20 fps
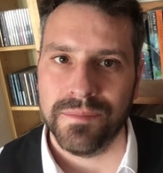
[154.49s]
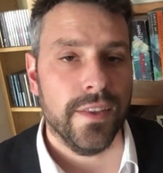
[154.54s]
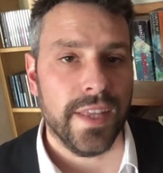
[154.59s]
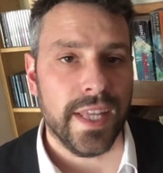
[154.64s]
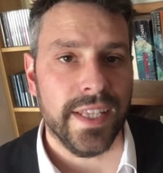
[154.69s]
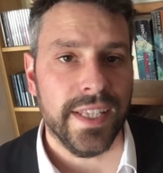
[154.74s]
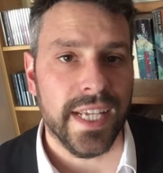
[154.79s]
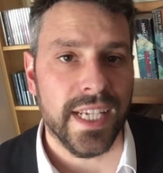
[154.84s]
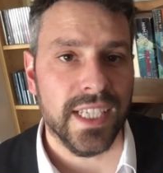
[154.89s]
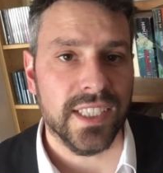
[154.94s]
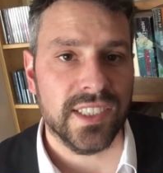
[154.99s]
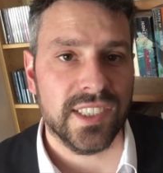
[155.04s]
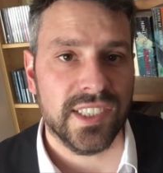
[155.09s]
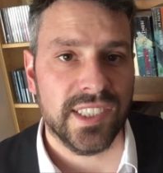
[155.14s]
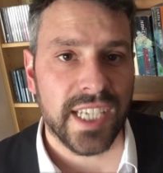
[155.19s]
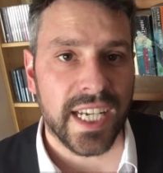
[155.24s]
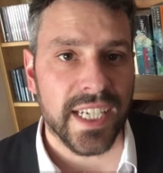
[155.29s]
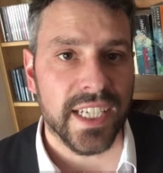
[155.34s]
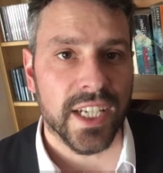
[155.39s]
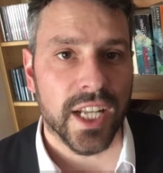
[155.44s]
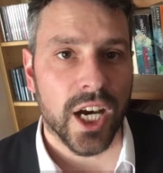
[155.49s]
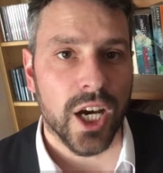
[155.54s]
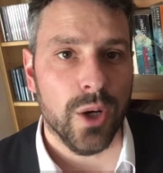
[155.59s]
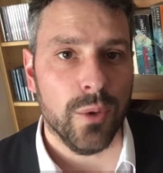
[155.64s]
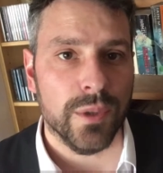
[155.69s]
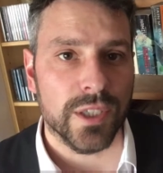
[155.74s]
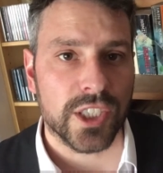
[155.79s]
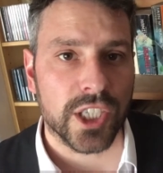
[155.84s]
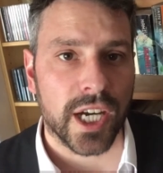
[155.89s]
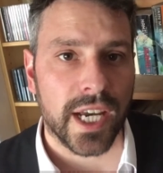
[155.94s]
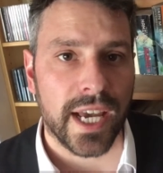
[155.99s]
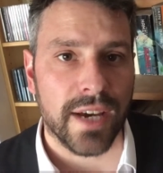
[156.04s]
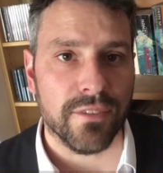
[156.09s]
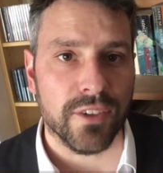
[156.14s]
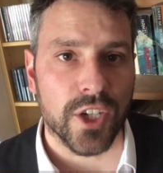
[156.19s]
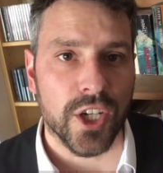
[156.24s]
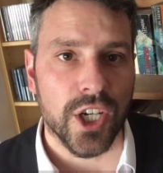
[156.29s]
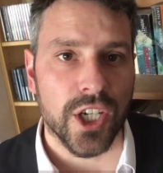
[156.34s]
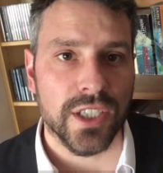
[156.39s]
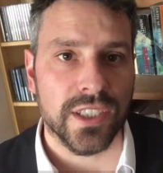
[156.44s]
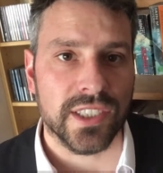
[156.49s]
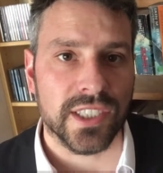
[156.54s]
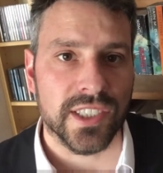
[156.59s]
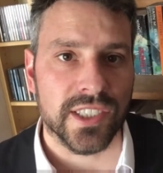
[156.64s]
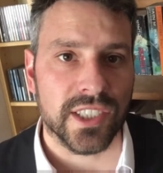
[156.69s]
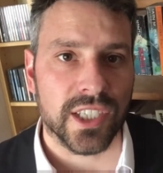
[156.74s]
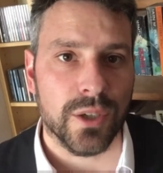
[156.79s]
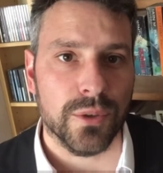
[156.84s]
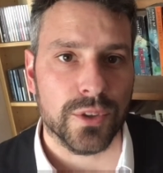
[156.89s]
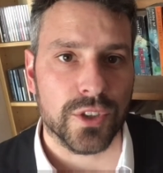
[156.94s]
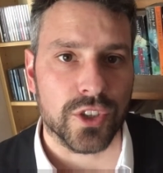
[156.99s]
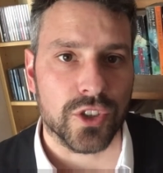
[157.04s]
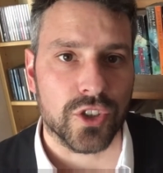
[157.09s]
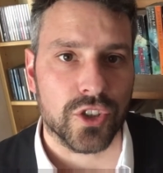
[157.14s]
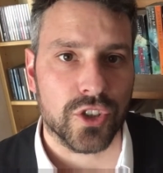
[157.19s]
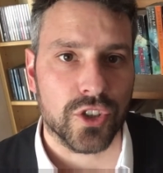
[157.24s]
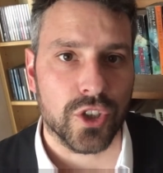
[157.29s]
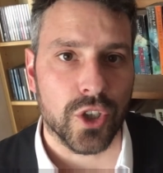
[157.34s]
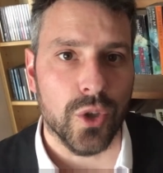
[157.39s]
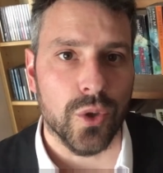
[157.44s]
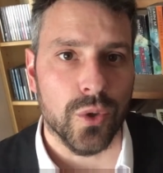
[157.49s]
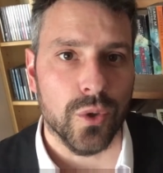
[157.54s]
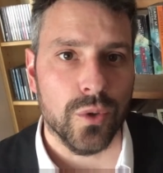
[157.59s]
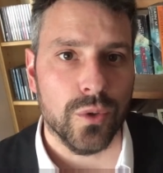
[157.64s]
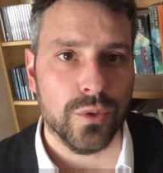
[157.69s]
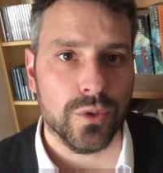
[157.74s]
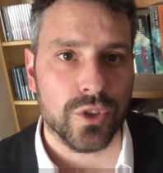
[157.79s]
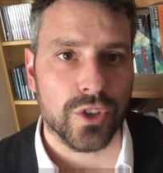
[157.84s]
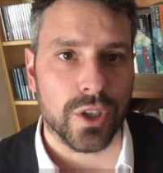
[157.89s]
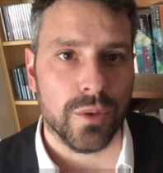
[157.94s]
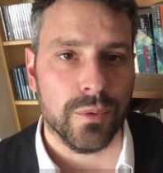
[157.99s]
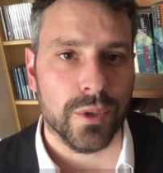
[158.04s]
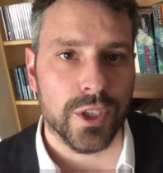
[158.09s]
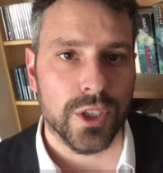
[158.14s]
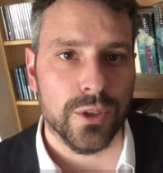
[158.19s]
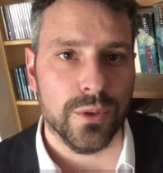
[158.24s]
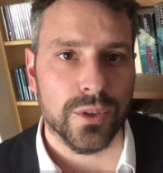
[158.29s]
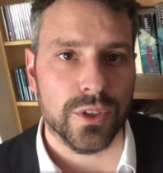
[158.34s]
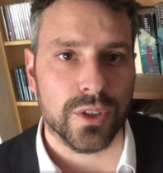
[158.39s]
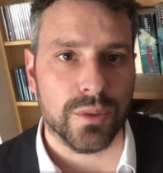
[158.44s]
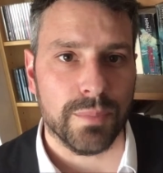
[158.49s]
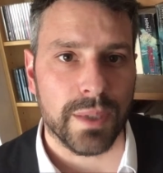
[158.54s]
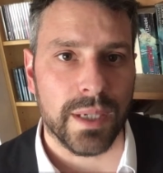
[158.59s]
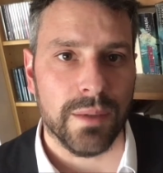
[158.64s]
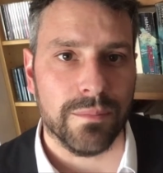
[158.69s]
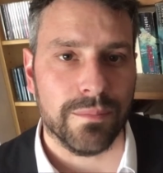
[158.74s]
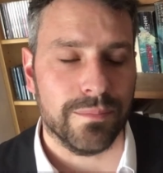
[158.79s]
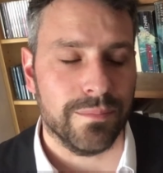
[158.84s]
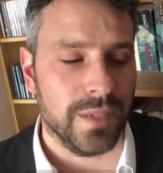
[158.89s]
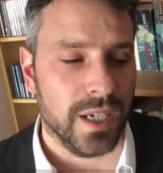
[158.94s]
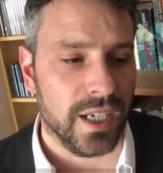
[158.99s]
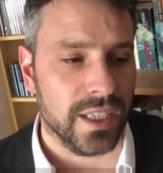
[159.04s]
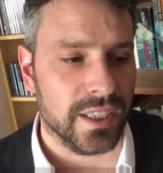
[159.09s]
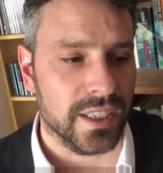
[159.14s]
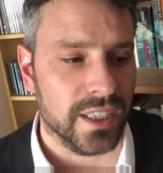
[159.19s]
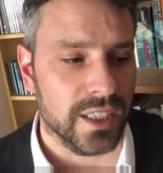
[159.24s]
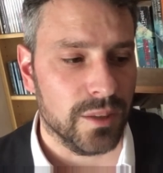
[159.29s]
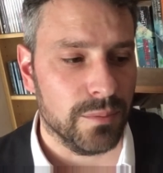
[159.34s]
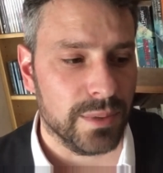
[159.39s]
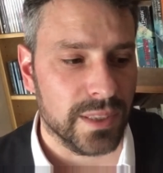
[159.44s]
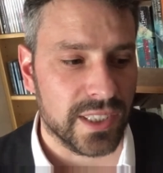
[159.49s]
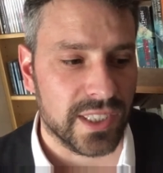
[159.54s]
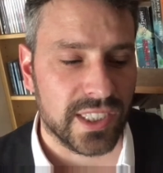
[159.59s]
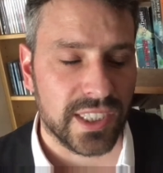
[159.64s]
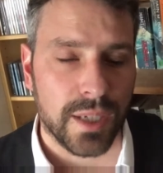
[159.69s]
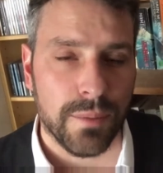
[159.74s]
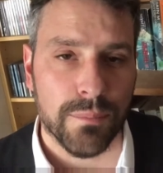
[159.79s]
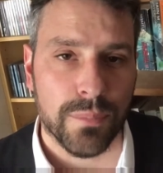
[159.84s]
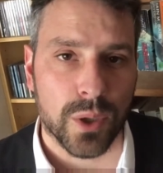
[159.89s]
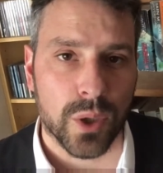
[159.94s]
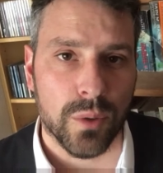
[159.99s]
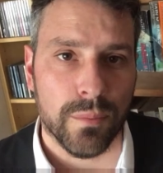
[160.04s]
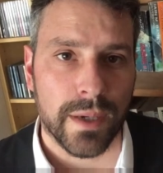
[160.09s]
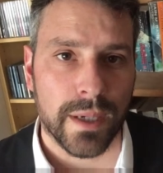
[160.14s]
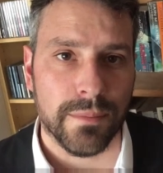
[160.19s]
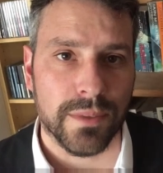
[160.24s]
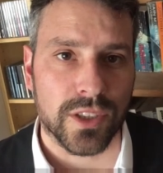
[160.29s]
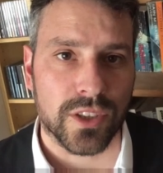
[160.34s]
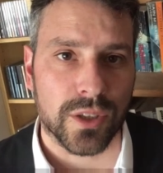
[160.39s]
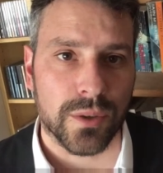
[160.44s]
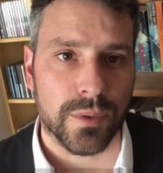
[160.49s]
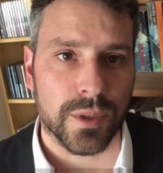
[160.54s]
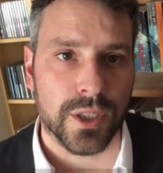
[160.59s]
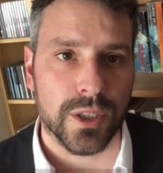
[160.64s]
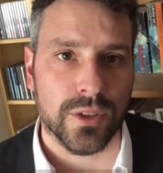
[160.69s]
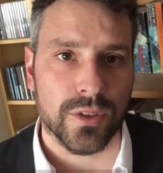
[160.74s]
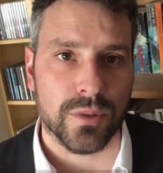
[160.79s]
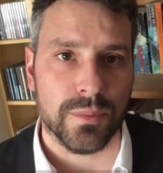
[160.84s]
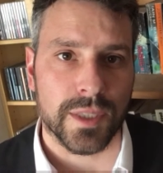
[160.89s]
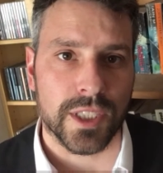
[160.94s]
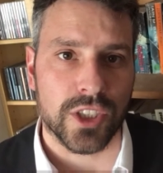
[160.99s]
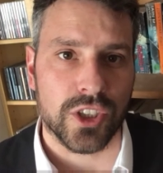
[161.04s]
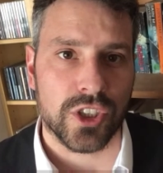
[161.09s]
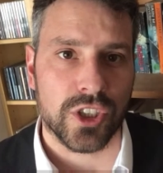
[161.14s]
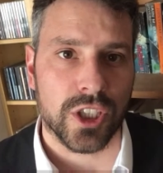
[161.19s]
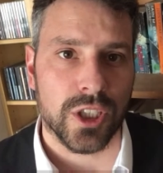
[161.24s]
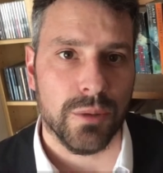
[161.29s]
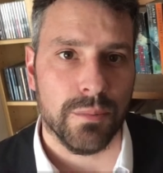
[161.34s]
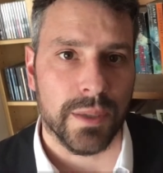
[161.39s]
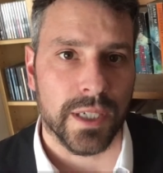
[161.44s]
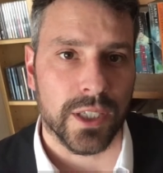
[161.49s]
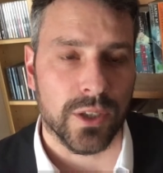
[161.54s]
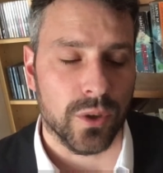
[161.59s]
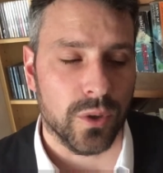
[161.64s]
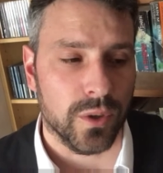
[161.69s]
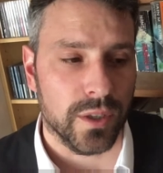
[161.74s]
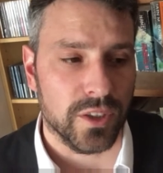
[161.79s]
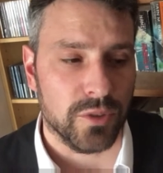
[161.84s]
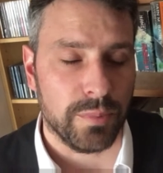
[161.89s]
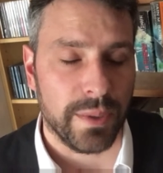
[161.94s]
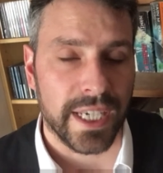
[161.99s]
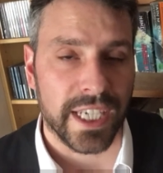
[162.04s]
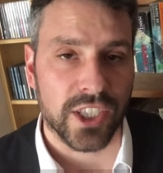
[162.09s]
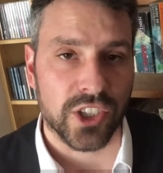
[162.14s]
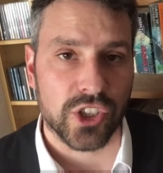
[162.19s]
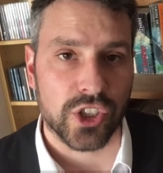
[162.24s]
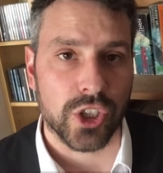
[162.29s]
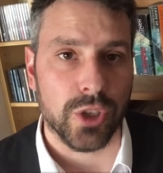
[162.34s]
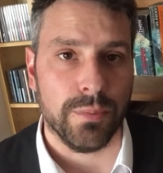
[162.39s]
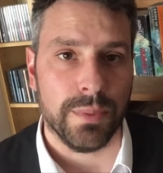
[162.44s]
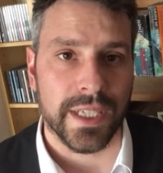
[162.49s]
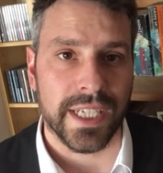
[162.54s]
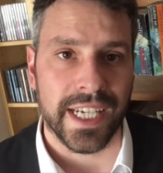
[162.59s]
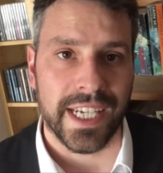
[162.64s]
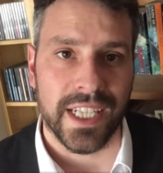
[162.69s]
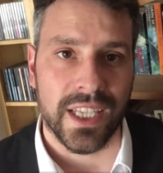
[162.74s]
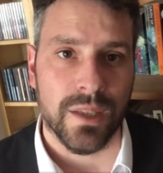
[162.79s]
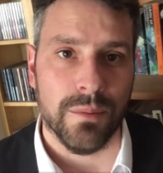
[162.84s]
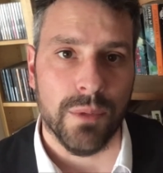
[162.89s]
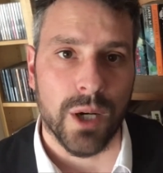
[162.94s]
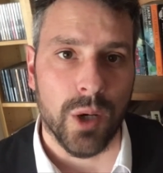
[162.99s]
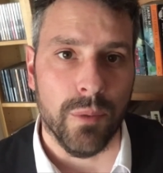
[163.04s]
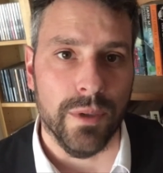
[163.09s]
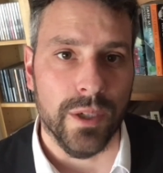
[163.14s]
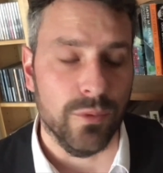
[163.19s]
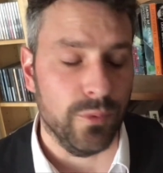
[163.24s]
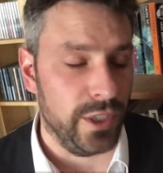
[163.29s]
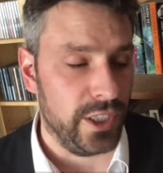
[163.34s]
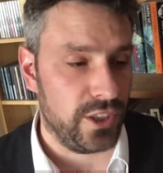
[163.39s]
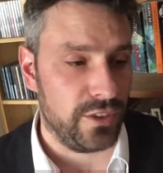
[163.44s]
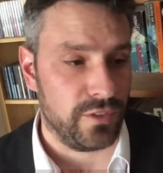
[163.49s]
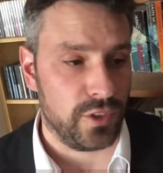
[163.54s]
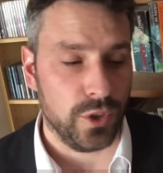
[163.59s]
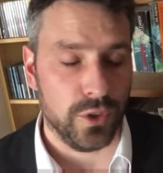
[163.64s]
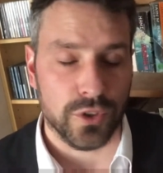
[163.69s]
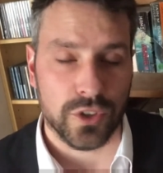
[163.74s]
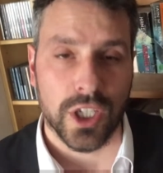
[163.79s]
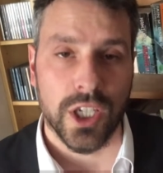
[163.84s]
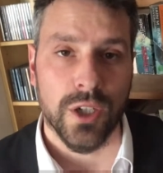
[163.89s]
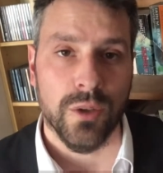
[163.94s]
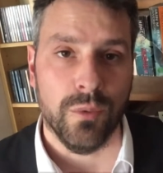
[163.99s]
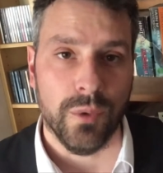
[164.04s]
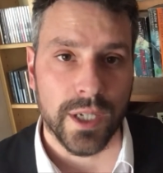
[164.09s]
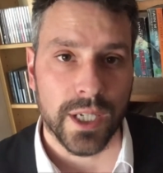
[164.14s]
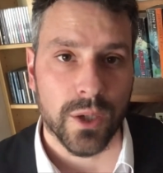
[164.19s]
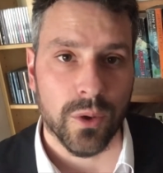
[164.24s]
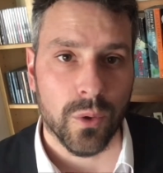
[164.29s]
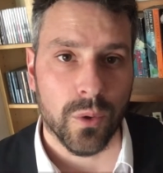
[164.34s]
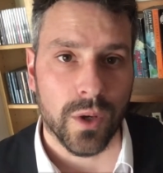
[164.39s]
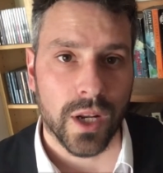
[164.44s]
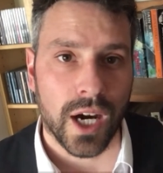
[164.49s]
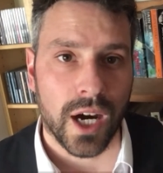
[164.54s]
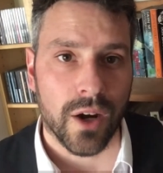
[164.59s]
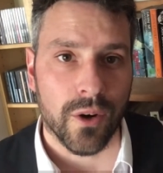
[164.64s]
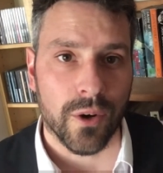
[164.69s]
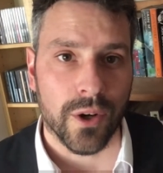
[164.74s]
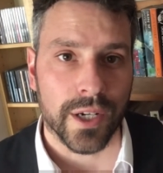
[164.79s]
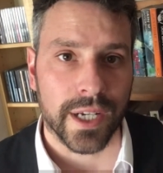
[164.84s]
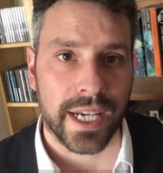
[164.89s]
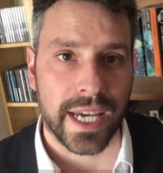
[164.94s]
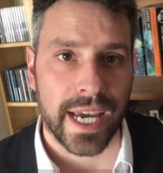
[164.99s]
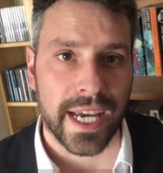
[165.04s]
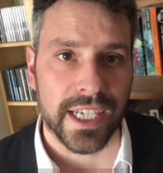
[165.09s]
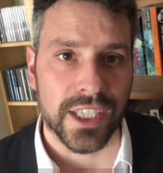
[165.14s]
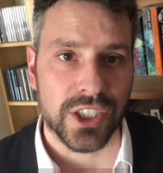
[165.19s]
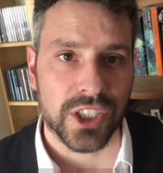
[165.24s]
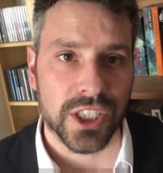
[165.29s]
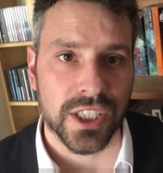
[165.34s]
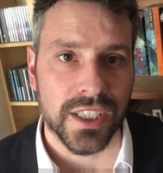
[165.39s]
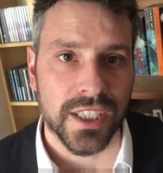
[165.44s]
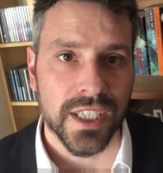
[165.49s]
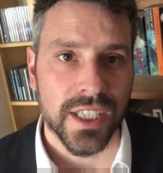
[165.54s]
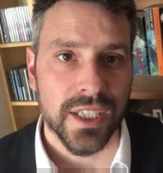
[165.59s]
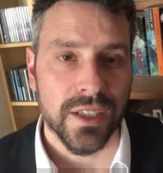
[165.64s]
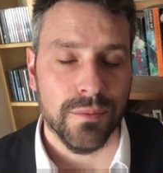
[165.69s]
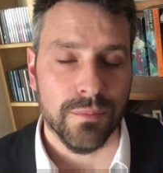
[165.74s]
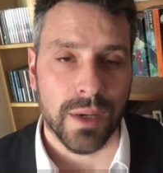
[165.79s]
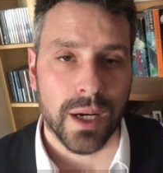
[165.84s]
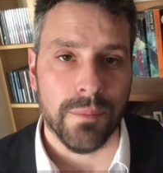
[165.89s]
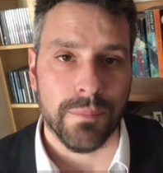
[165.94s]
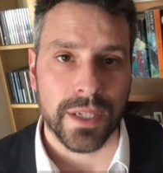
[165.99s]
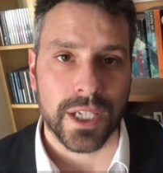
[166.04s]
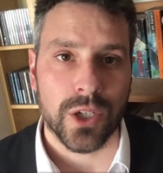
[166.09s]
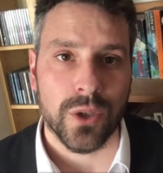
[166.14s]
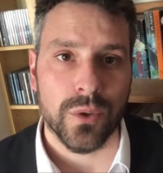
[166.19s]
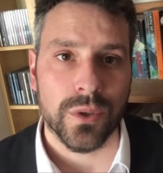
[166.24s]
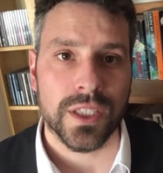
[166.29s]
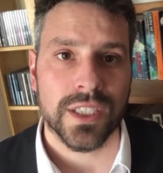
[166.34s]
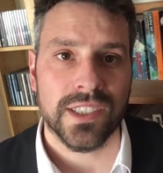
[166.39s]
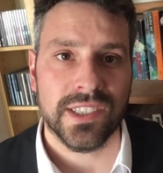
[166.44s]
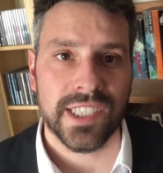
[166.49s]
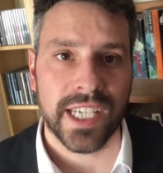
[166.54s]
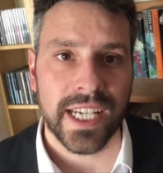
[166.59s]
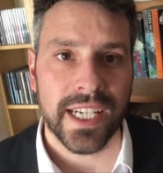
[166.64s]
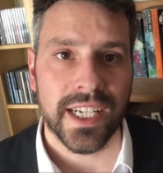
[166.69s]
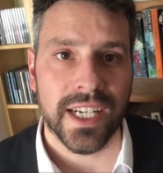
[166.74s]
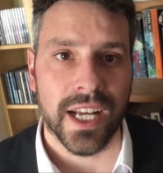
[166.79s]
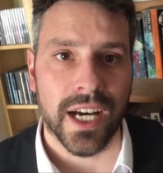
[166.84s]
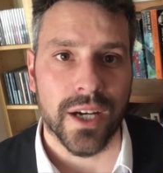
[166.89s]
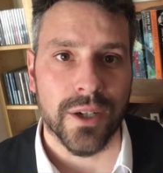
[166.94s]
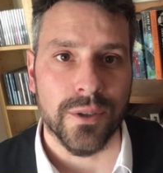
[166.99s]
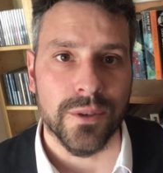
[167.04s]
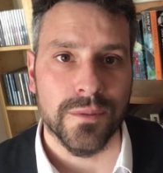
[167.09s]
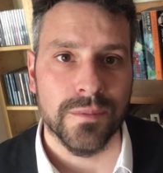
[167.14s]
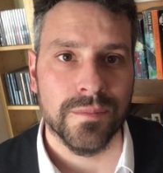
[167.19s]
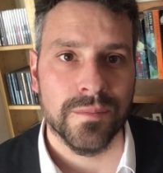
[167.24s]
Then there's dinlo, which I haven't heard since I was at school. Someone who was a bit, I don't know, a bit simple. Maybe someone who's a bit stupid or is being stupid in the moment, which of course we all are on occasion, might be called a dinlo.